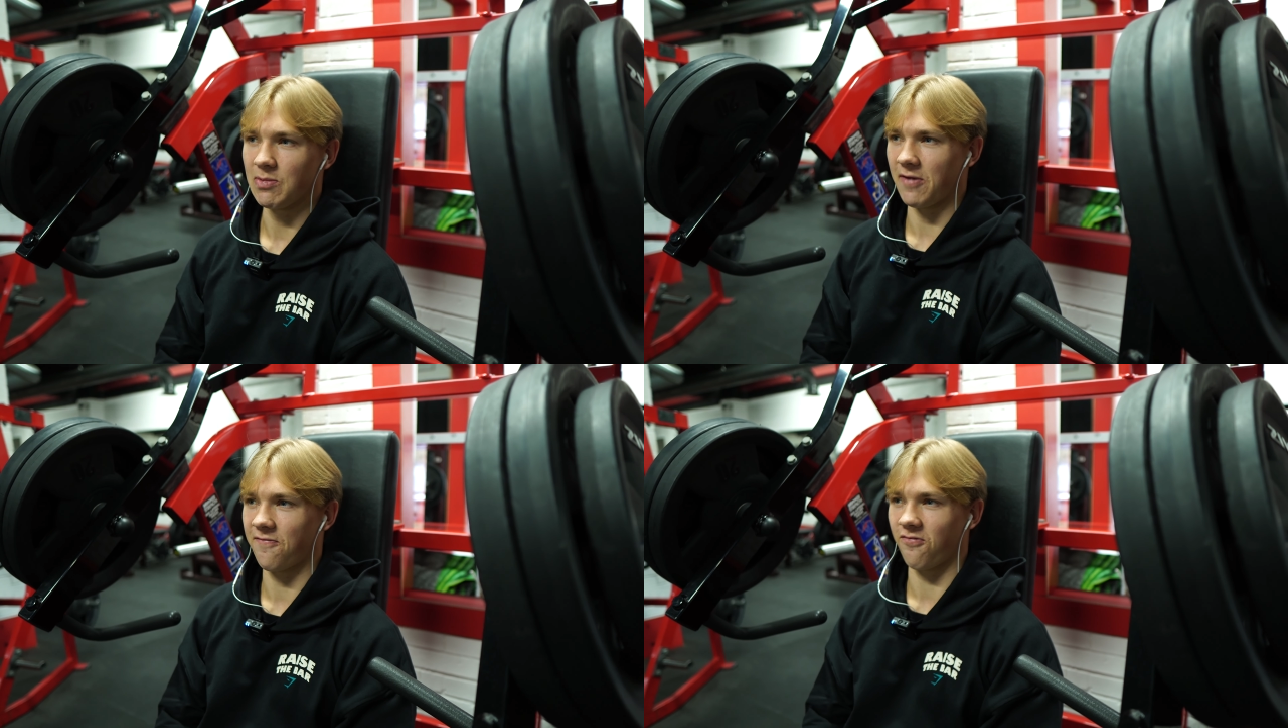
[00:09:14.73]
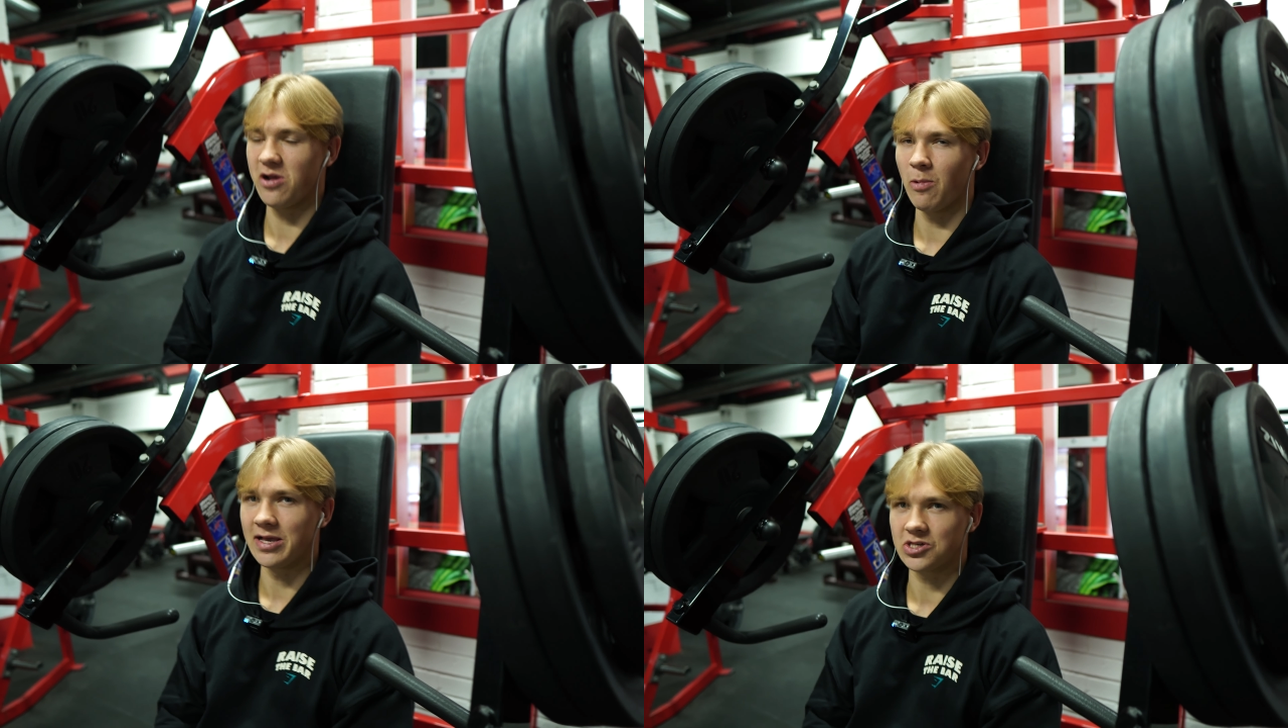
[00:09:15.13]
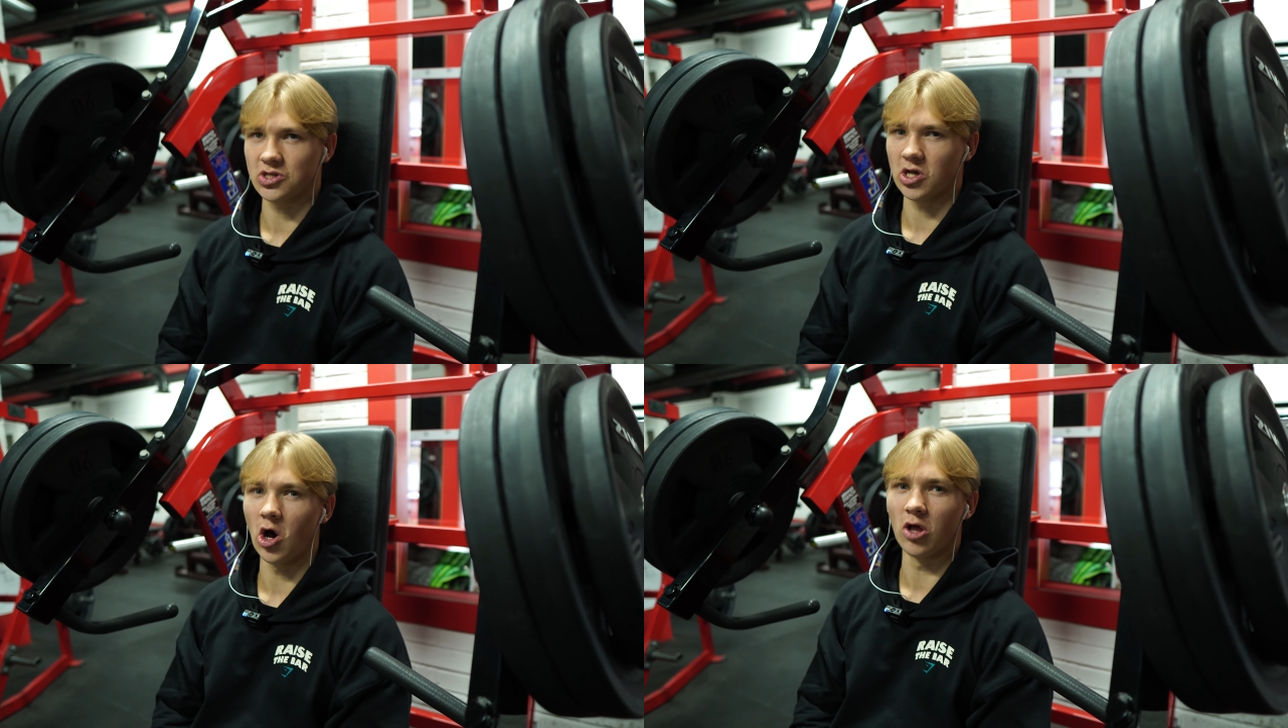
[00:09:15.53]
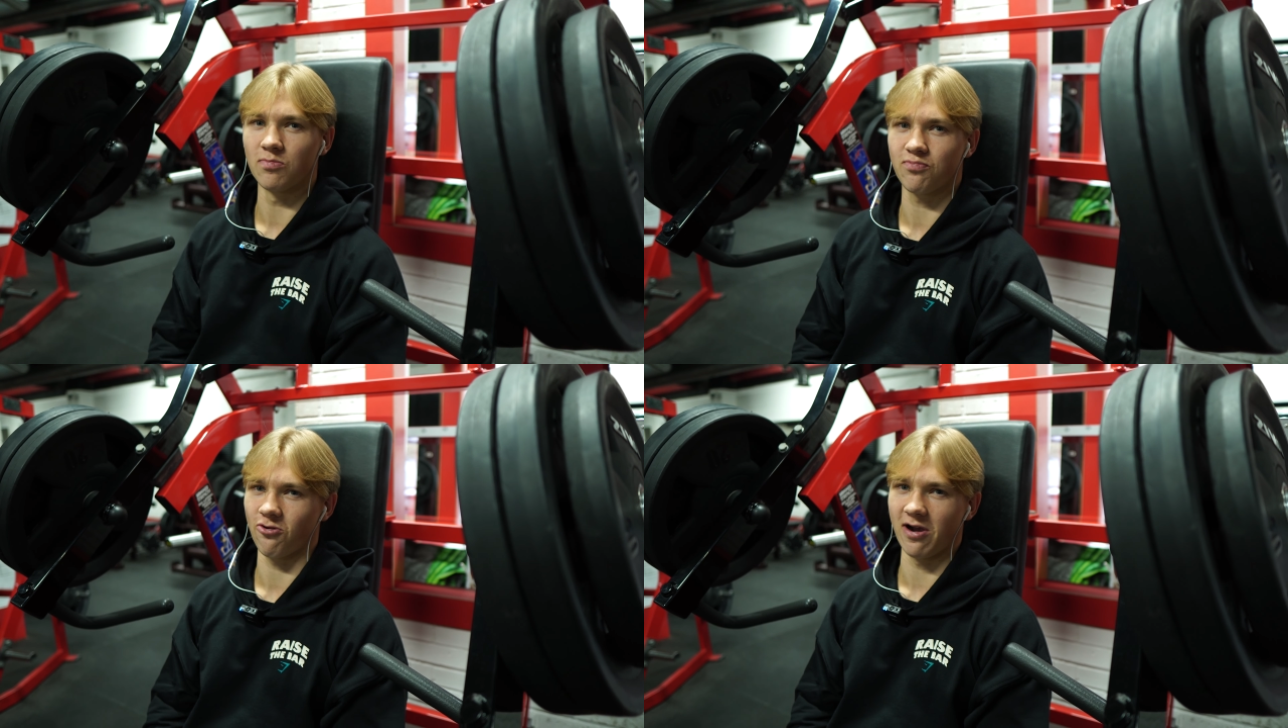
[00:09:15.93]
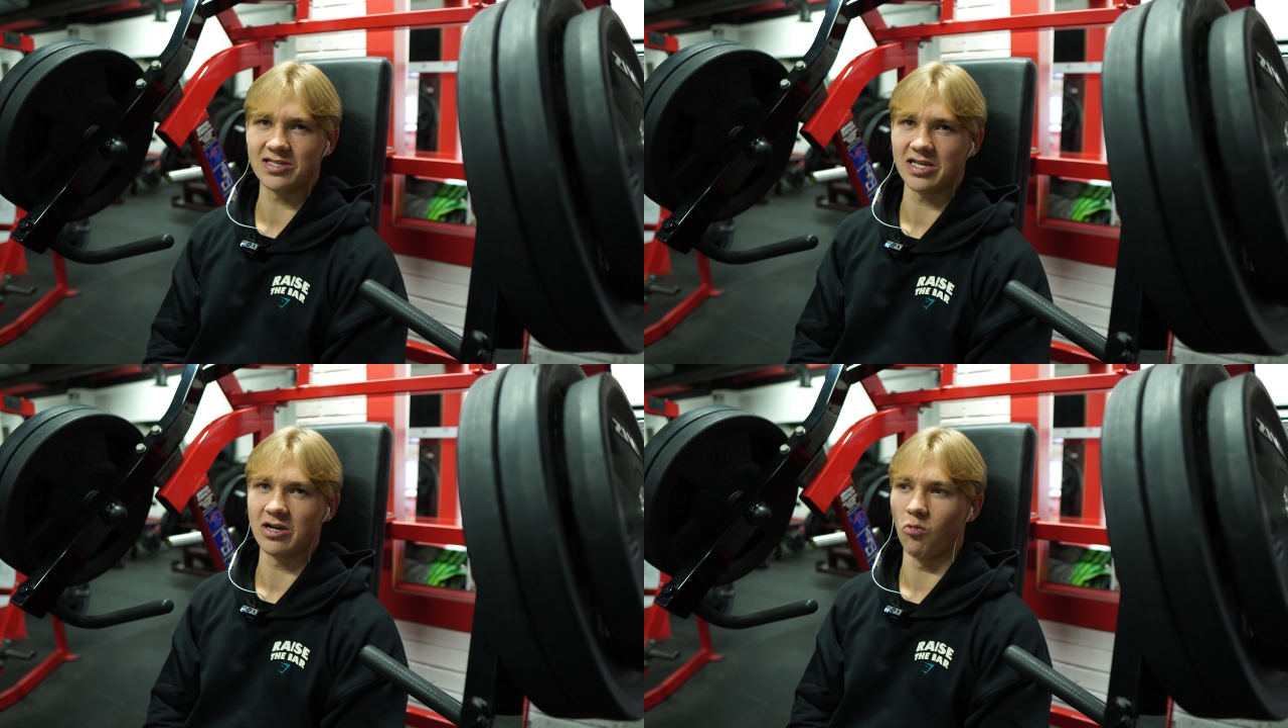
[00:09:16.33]
My free weights just aren't
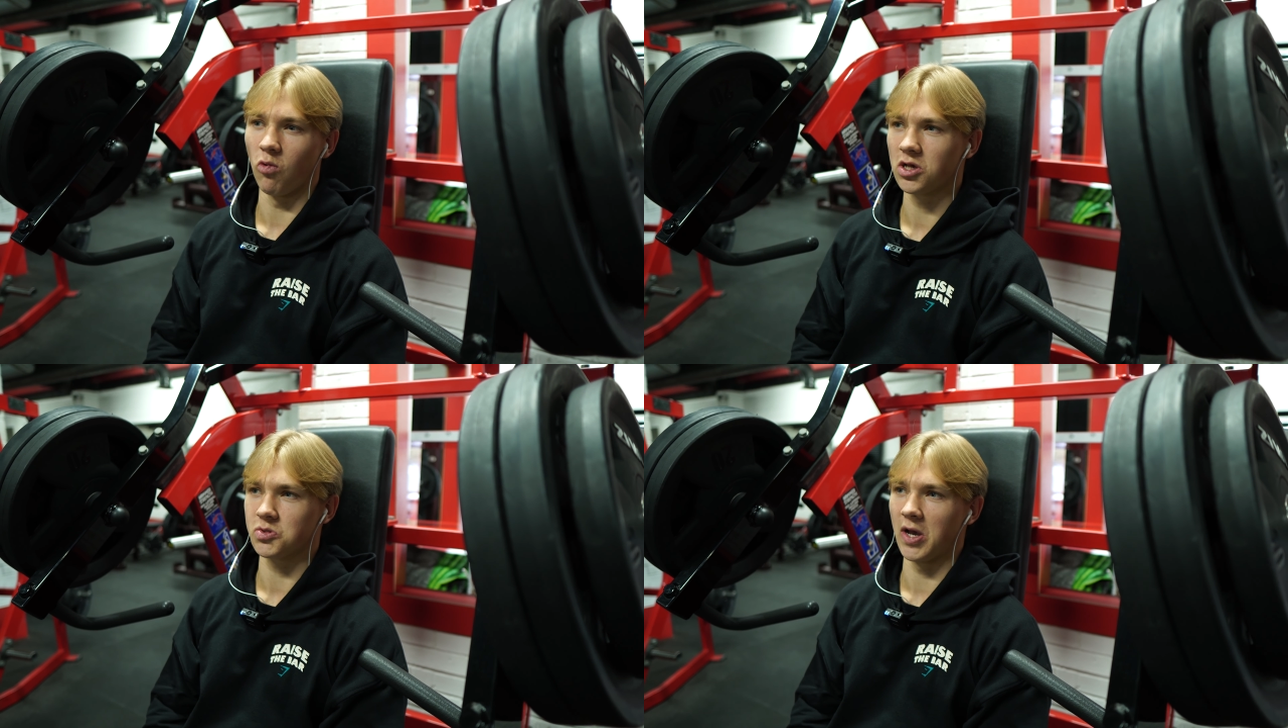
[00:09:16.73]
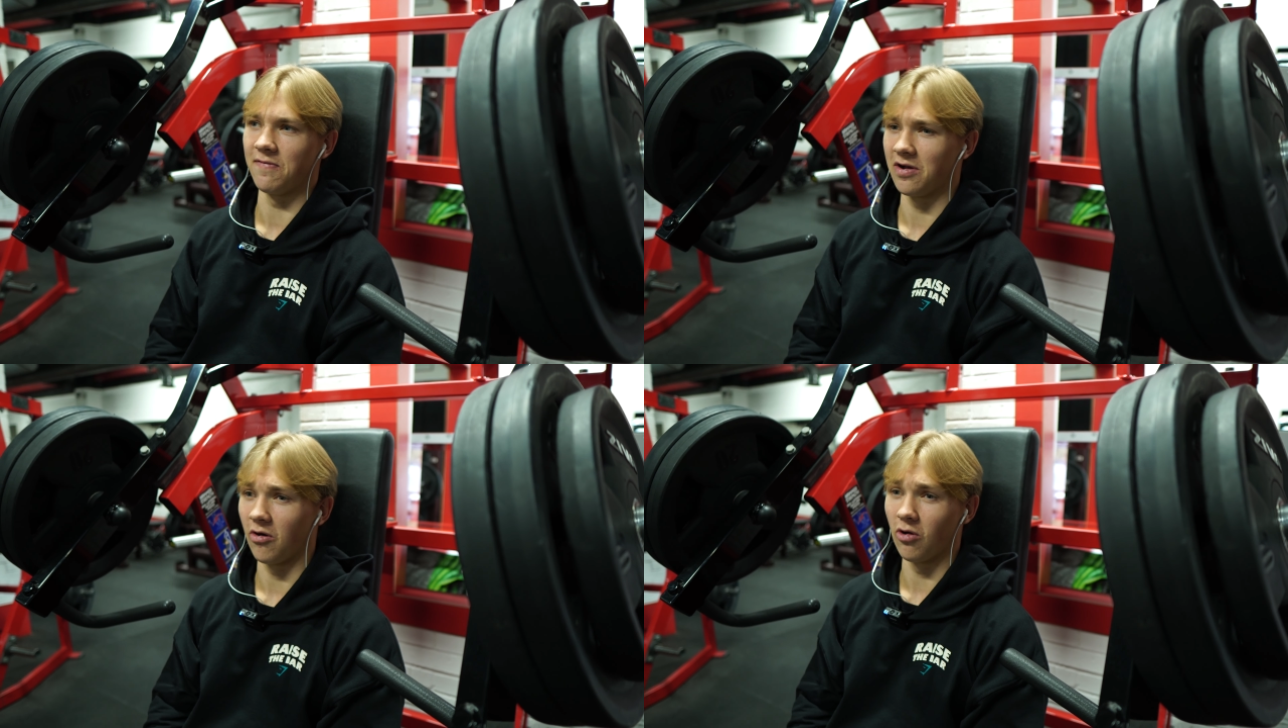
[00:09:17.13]
progressing whatsoever,